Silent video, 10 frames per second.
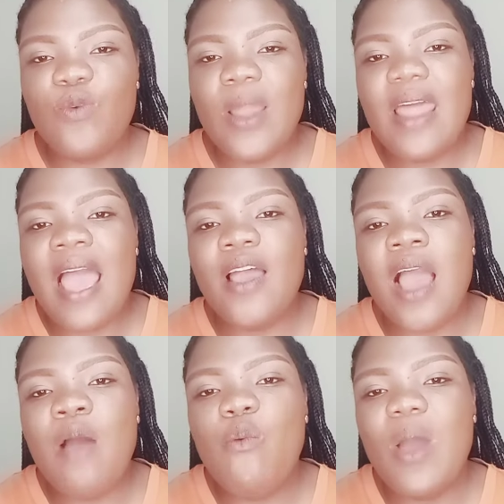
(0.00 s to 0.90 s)
What
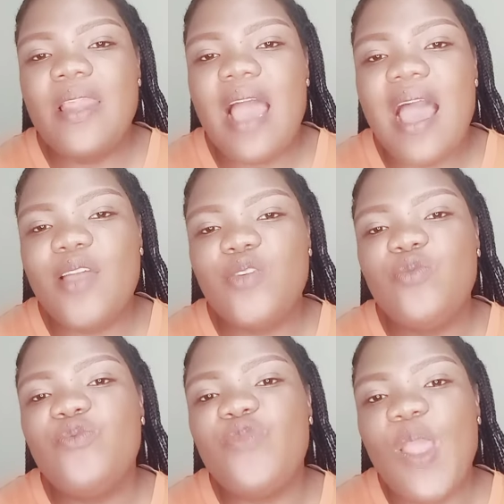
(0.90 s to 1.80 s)
are
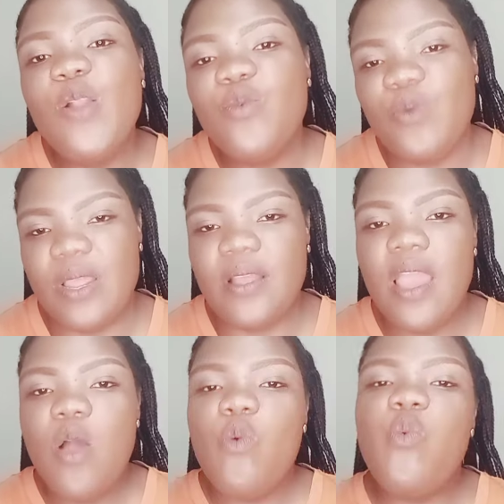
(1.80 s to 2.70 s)
you valuing?
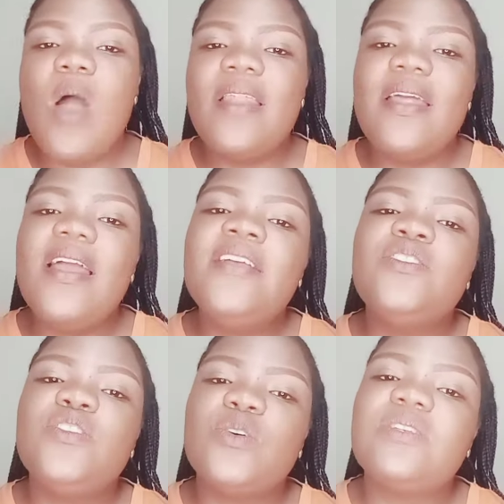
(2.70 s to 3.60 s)
What
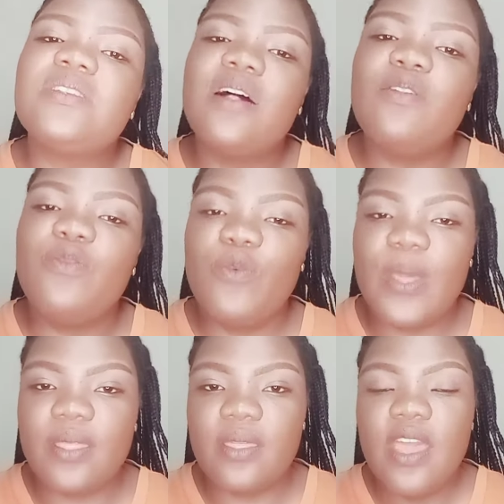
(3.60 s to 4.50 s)
is your
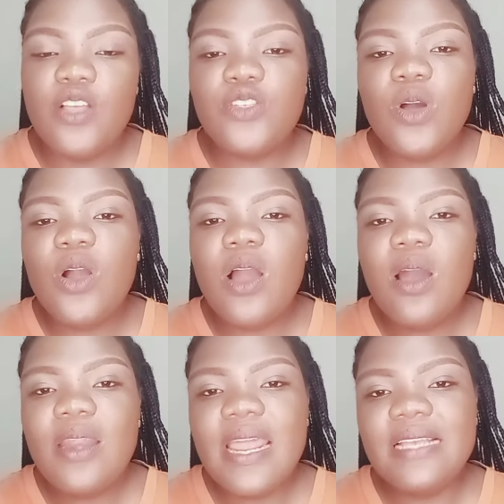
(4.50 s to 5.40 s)
self-worth? So
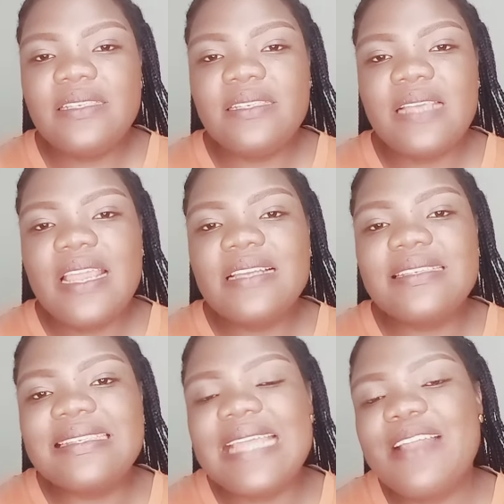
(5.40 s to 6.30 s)
God is saying,
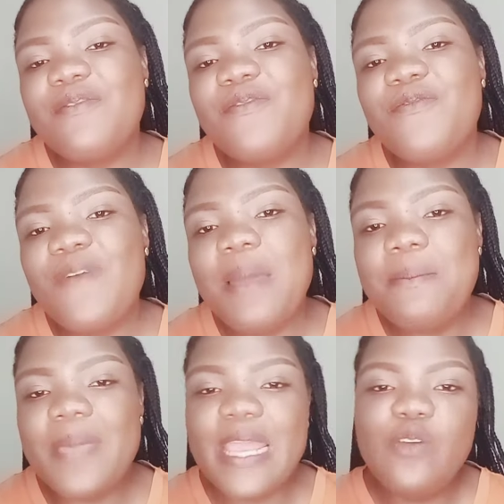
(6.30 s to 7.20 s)
stand
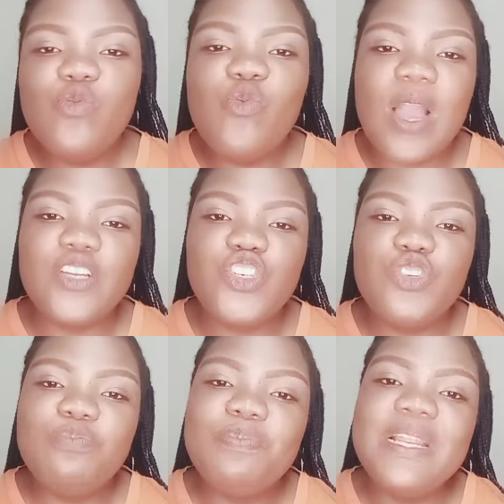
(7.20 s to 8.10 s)
firm in what
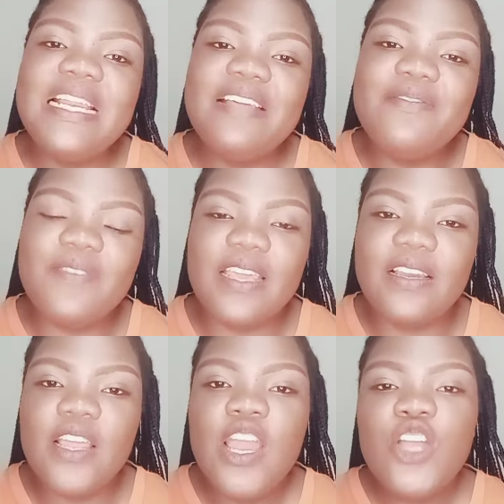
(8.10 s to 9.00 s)
you believe
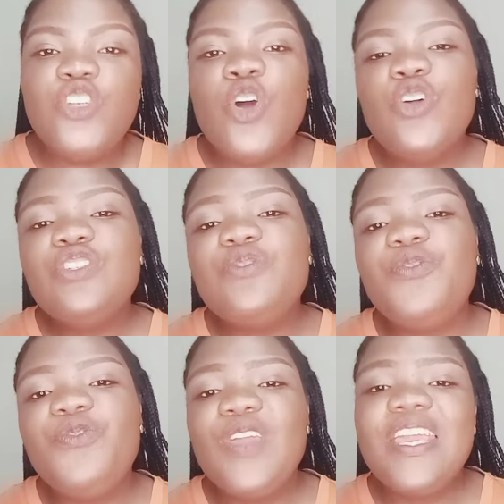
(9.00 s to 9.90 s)
in. Don't
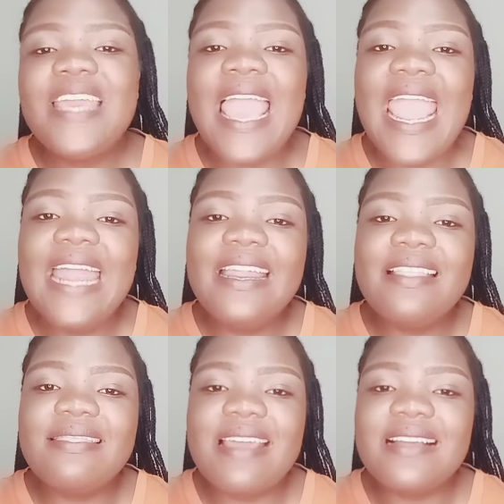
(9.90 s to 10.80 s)
fear
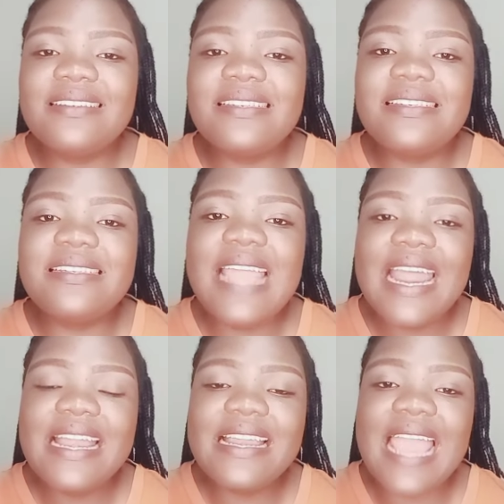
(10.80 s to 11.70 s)
anything.
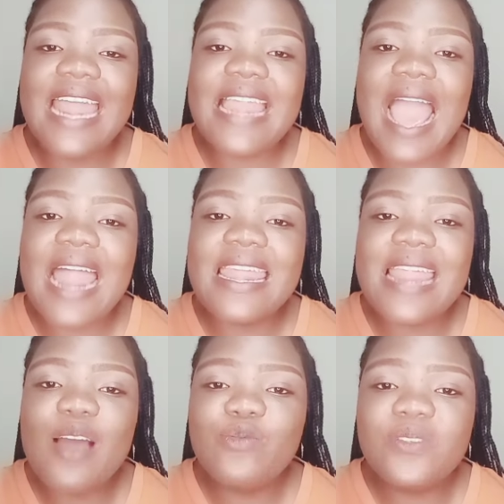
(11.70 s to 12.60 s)
Stand and
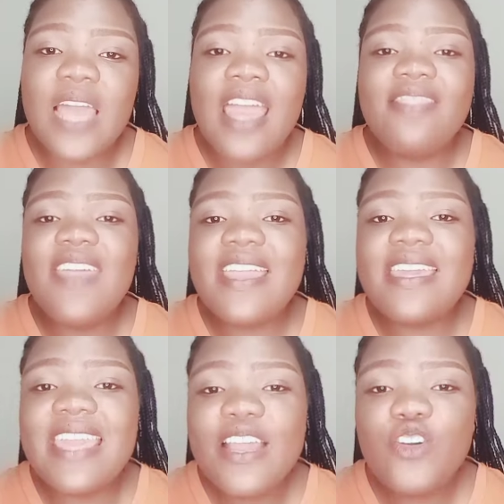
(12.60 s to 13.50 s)
announce the
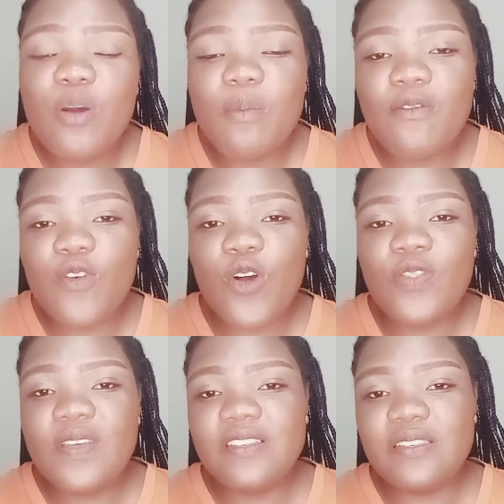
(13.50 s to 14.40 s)
kingdom of
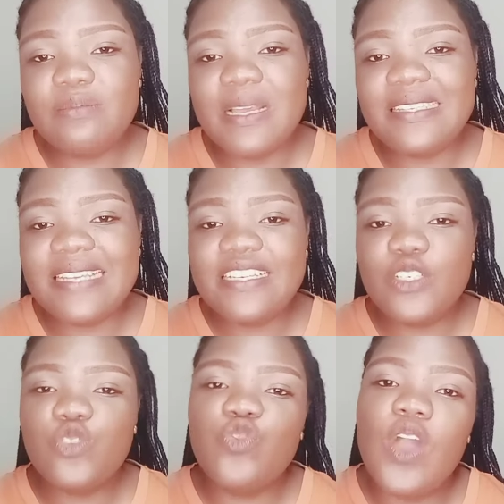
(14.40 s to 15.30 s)
God. This message
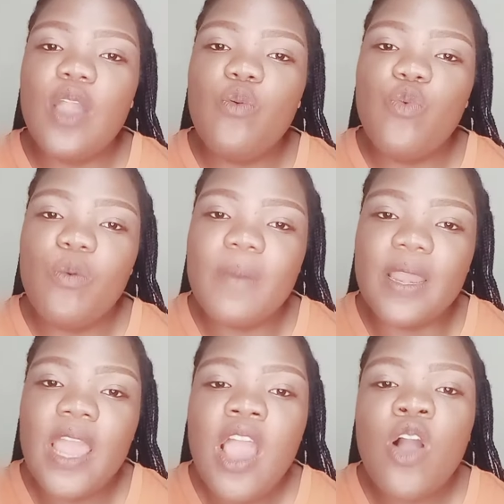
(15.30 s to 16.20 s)
is for a
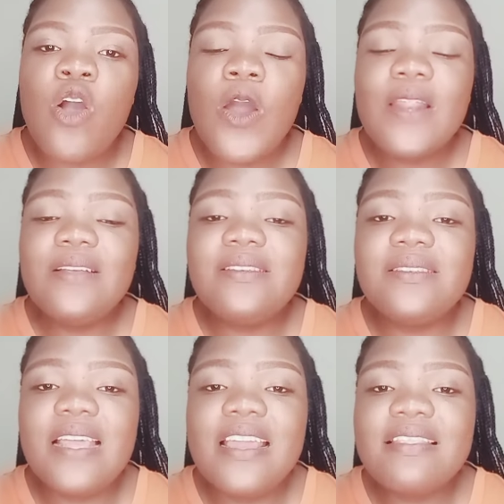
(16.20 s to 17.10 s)
woman. God is
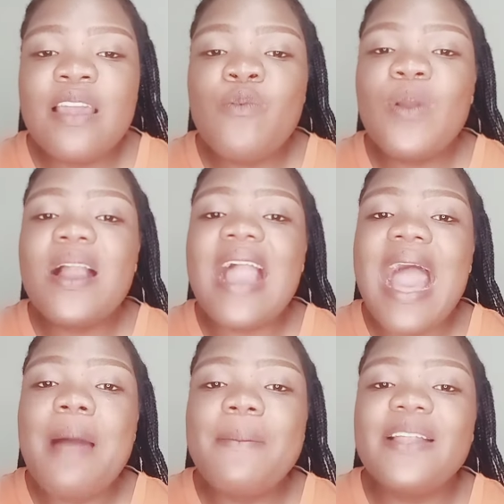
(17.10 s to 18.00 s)
saying they will
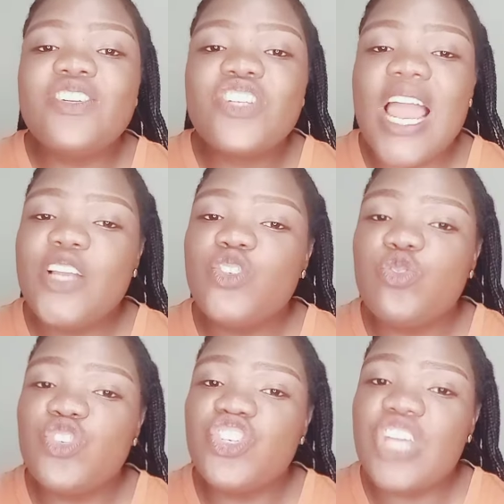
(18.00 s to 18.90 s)
come and try
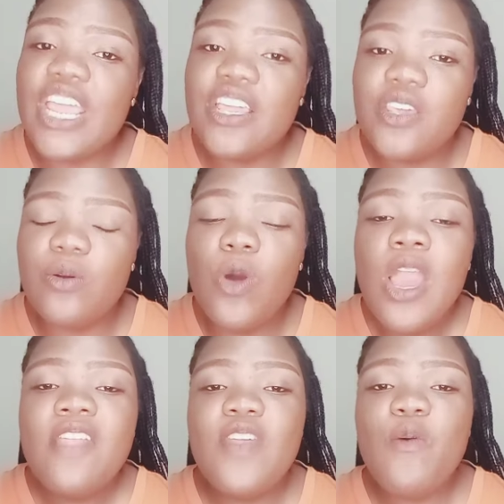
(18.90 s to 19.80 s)
to shake you.
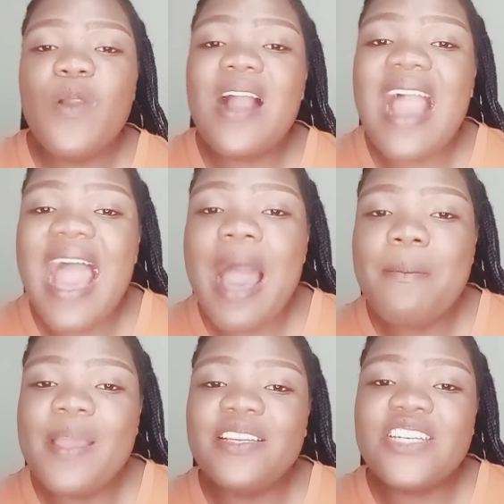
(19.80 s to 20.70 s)
They will
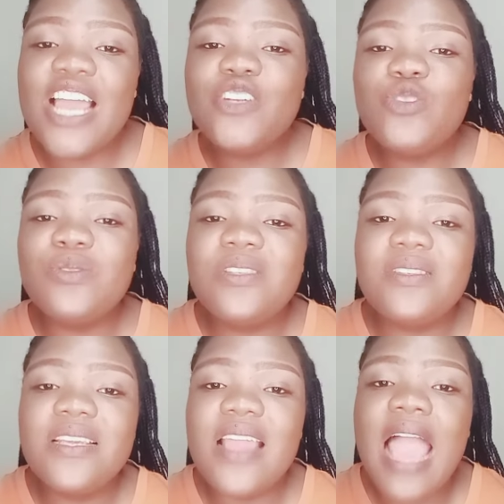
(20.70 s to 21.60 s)
come and try to
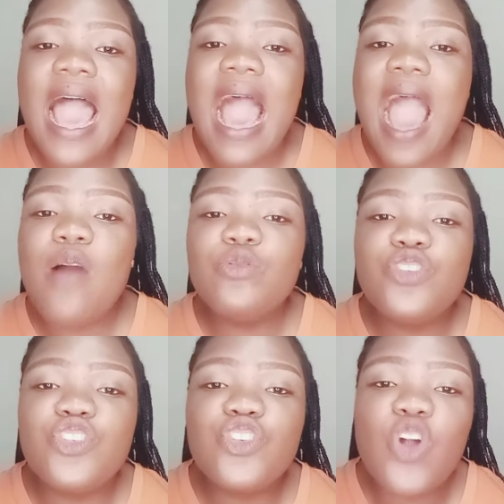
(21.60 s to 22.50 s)
see how
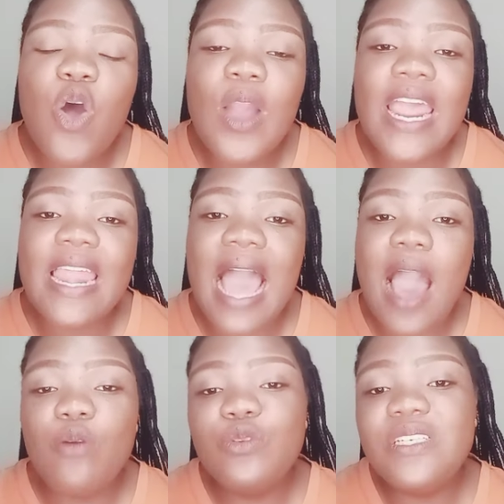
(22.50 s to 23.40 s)
strong and
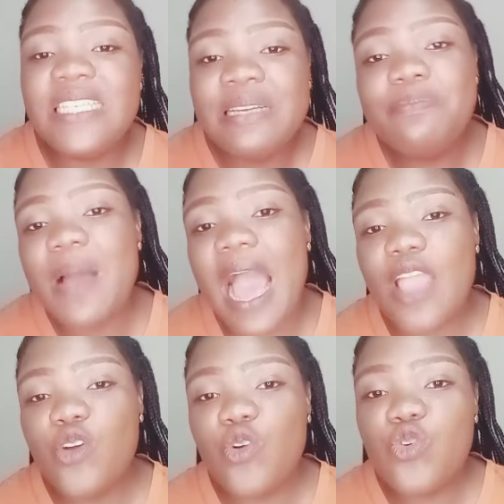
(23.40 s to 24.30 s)
how deep
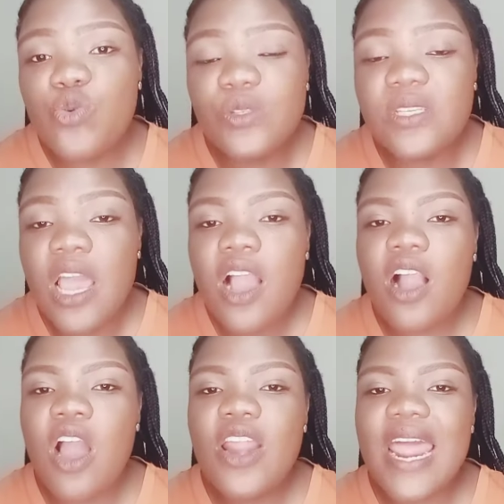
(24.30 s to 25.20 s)
are your roots.
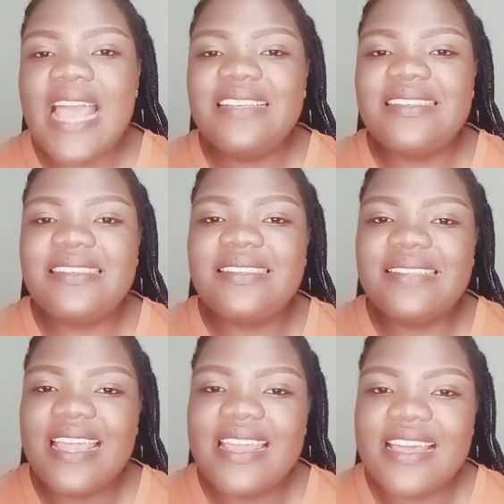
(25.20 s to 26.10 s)
God is
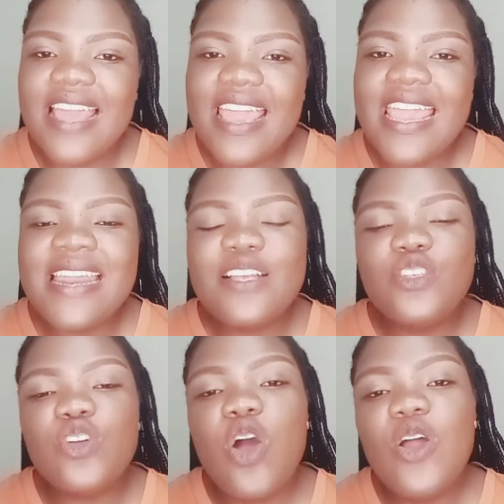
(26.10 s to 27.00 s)
saying it
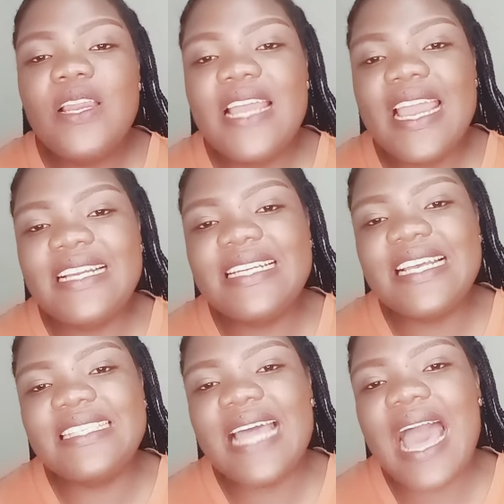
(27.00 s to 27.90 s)
is only a
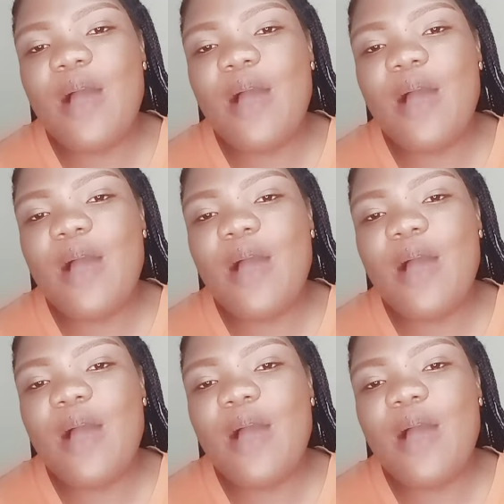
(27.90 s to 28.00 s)
test.